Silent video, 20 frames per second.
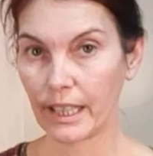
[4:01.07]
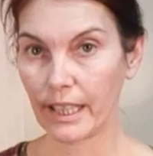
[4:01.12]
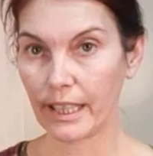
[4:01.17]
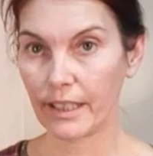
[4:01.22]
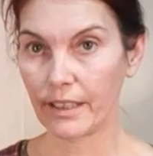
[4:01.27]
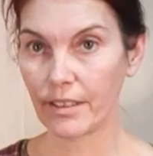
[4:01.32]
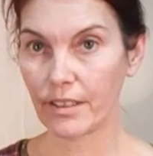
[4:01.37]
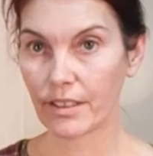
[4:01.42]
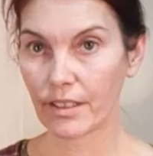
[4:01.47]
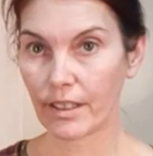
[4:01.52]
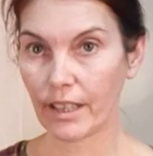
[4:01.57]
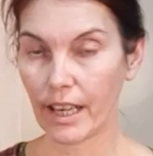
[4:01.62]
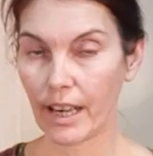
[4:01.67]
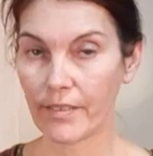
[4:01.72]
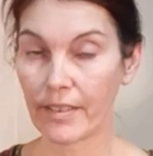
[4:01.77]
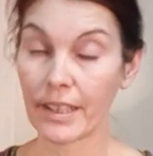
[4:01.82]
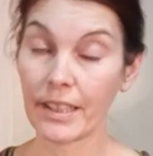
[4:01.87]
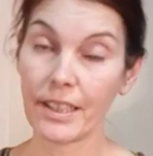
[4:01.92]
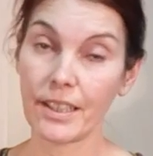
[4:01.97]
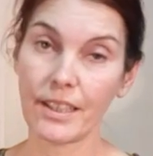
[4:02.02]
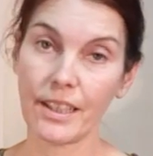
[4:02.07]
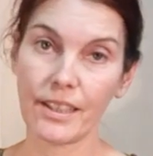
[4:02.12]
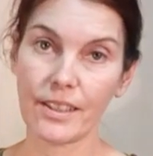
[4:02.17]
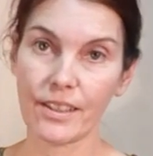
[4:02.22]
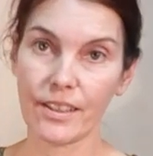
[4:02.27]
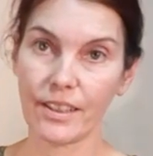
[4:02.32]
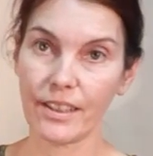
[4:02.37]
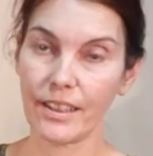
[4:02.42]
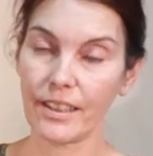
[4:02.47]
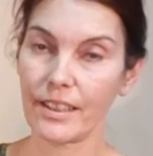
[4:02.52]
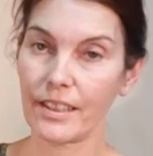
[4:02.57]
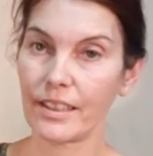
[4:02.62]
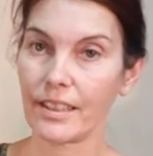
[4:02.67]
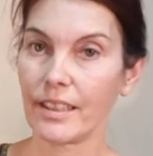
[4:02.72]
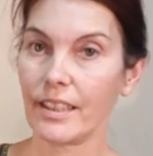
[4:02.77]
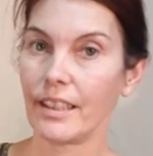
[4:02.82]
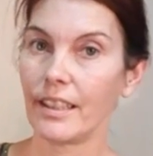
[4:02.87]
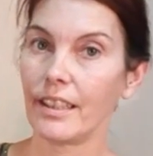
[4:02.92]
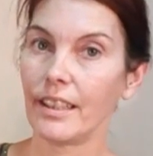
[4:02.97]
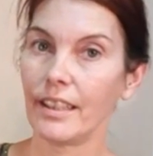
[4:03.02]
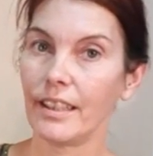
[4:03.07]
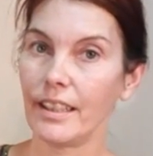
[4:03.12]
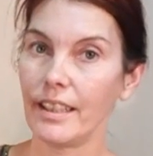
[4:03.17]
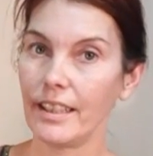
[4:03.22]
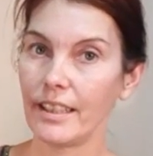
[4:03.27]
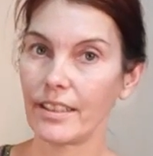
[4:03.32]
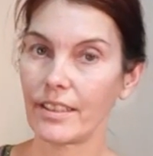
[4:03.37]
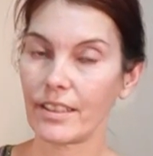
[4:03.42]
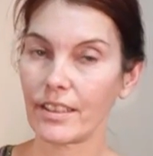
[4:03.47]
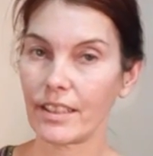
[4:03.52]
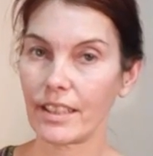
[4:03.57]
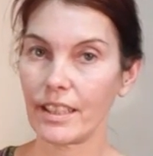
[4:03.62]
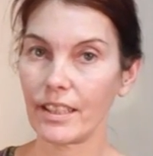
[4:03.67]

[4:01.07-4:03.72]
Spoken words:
and I have had it tested. It